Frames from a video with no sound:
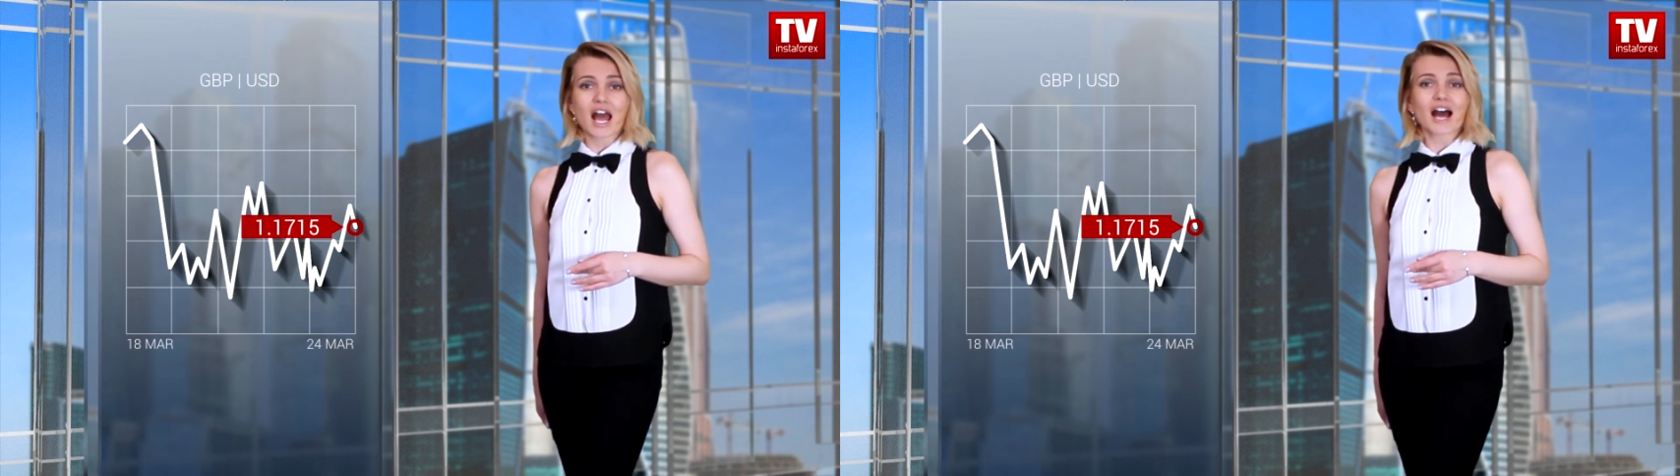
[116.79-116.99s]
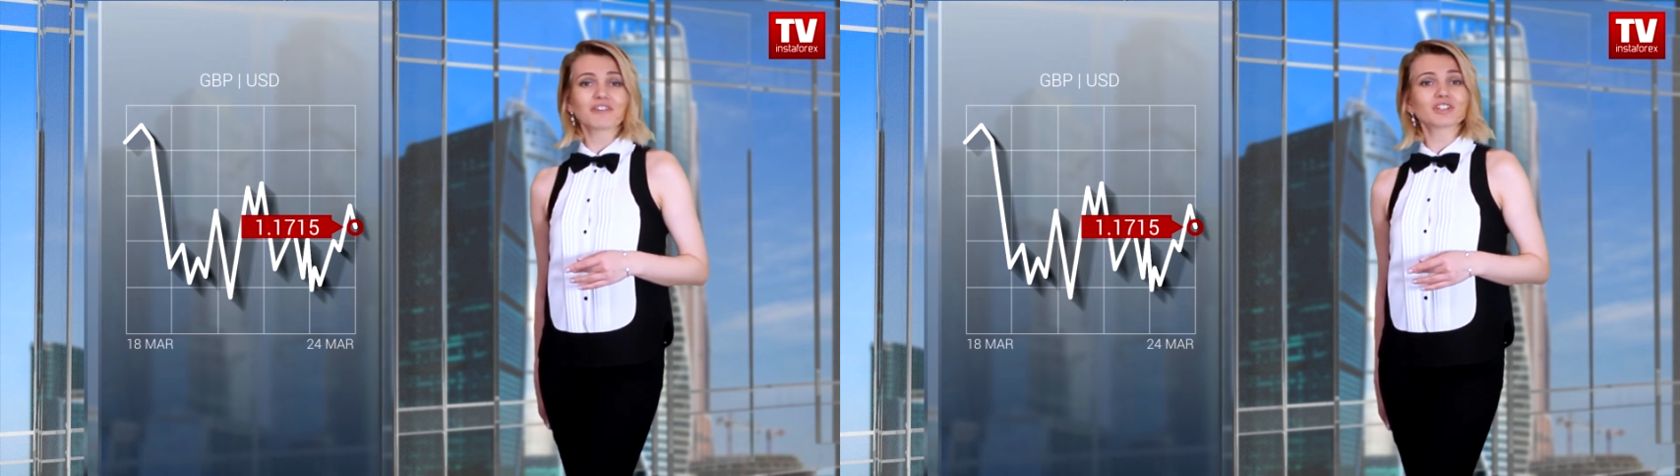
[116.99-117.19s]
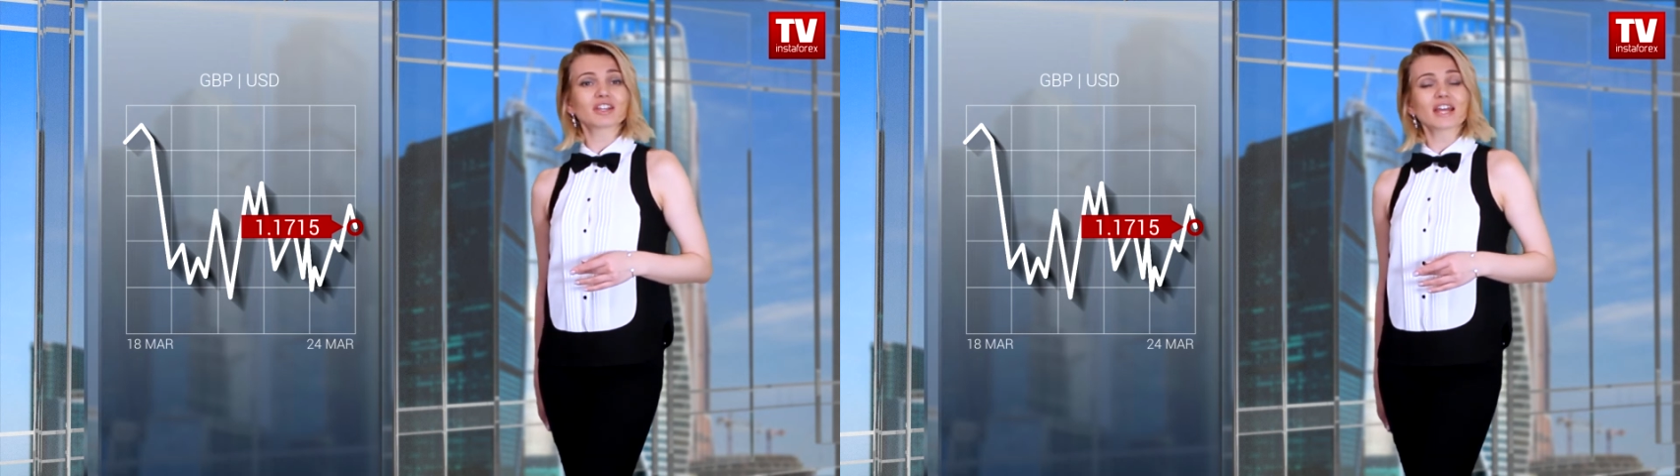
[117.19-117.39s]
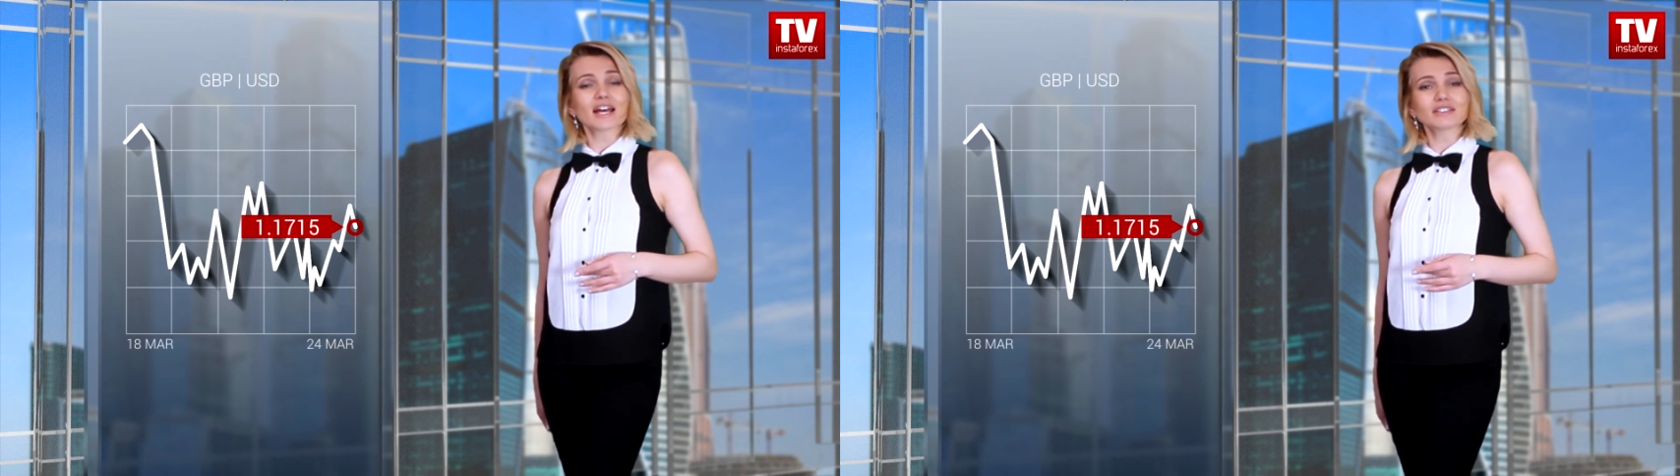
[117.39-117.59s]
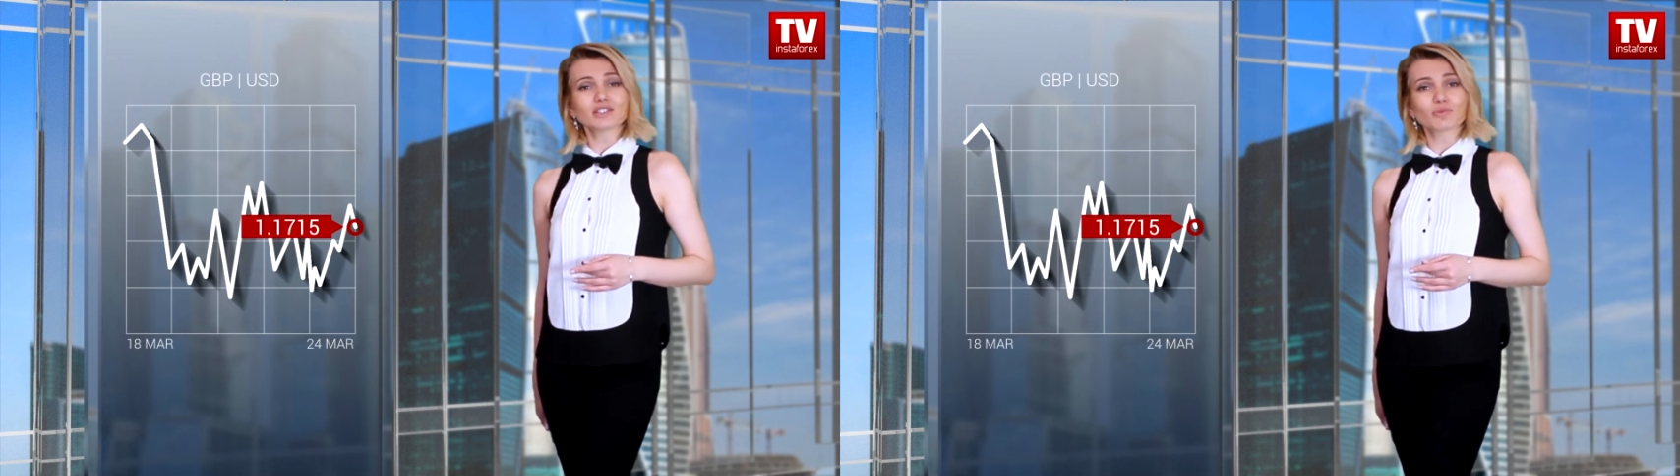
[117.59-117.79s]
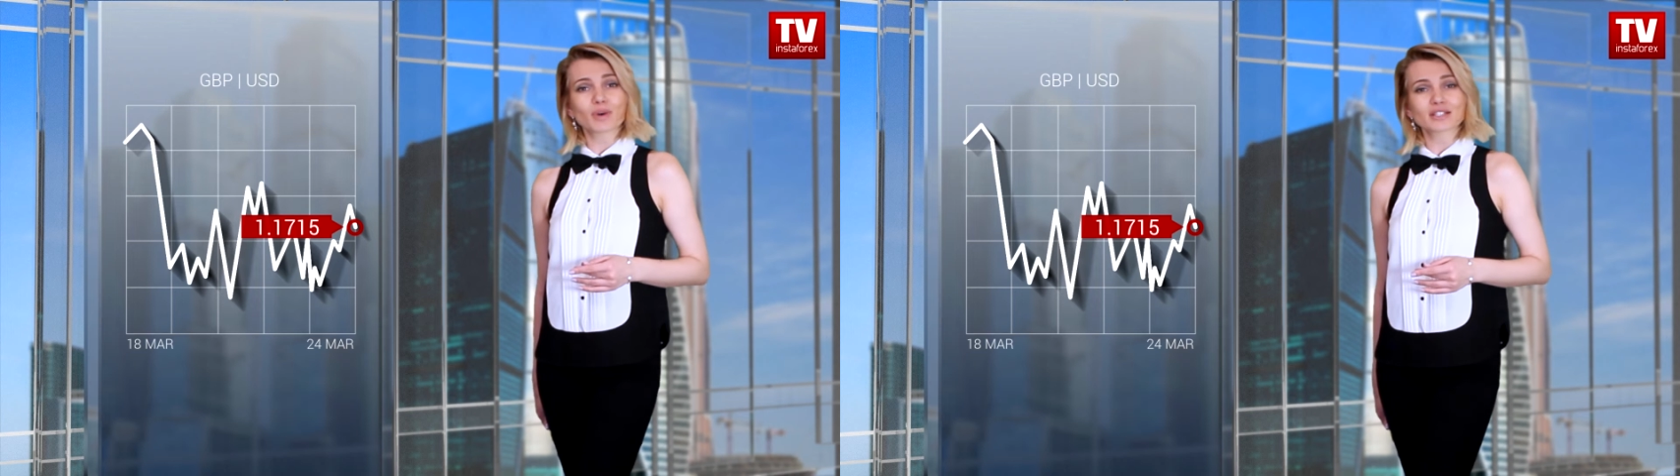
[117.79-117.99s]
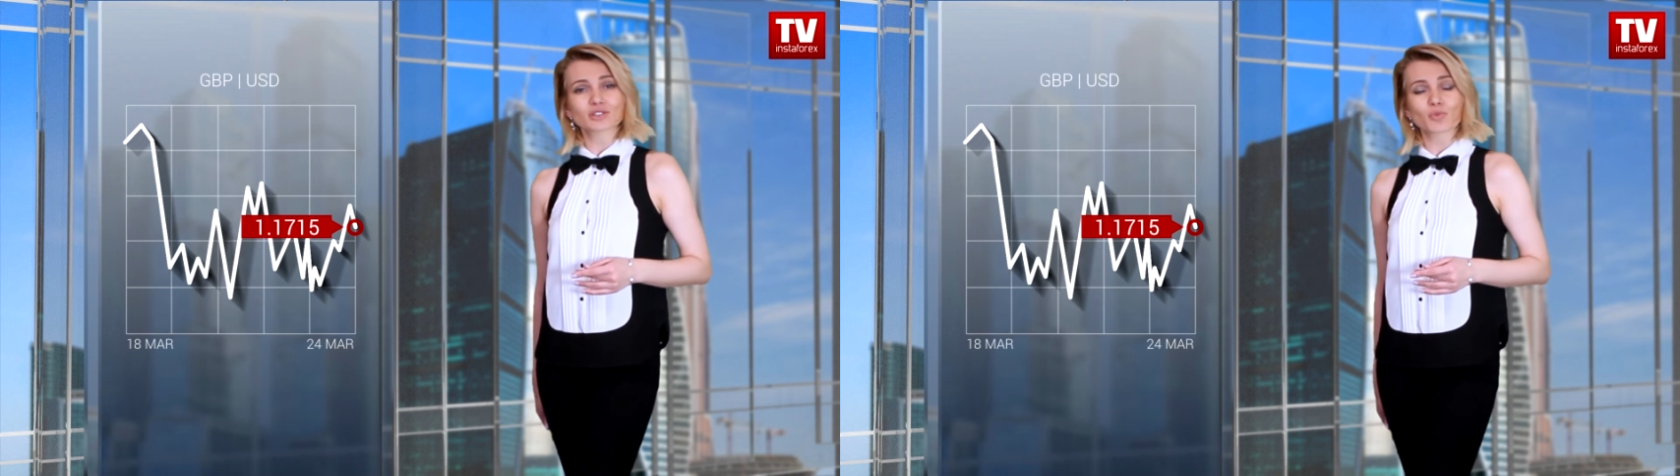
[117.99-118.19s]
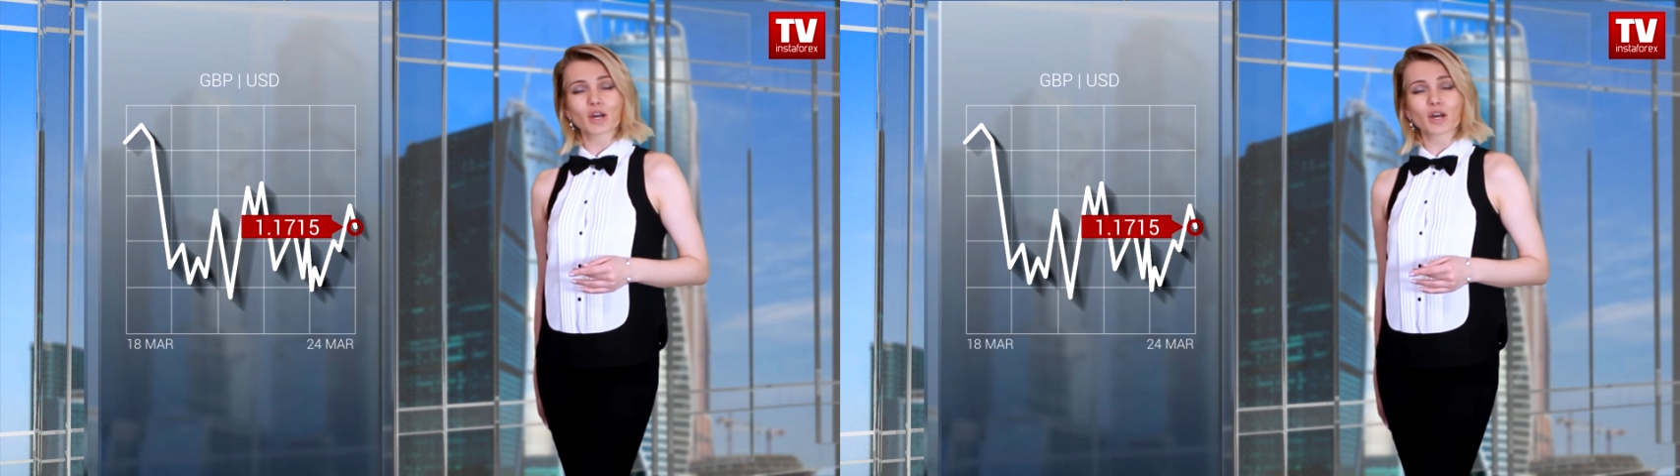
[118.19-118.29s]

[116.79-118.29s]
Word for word: After that, it advanced to